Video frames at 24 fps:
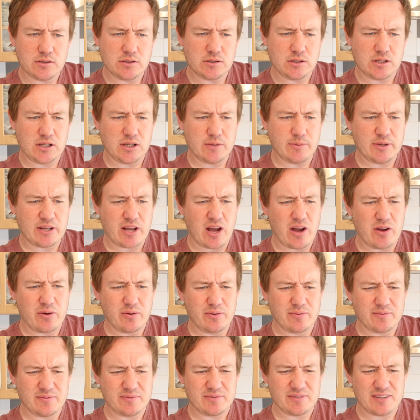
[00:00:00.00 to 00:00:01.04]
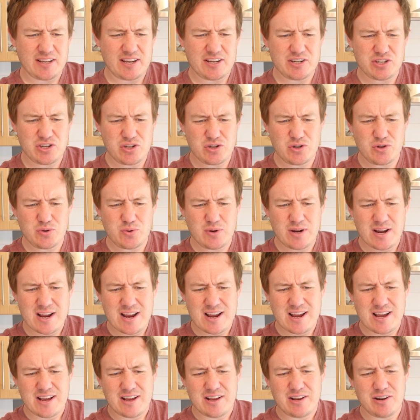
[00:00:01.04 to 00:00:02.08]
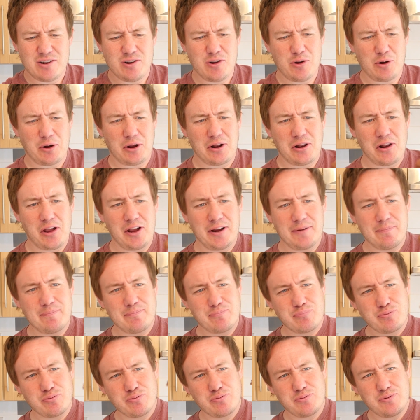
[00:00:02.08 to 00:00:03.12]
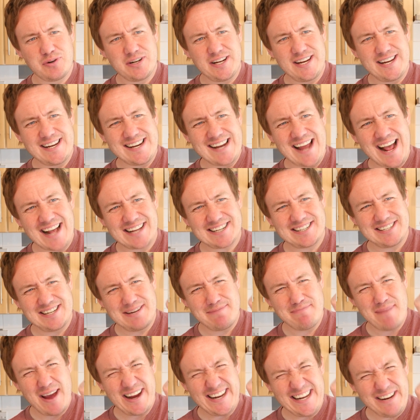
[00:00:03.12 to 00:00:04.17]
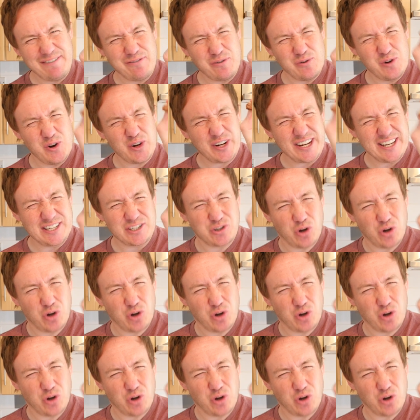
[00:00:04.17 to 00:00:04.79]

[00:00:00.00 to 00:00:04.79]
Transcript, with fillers: Well, here we go. They do look like pretty nasty medieval looking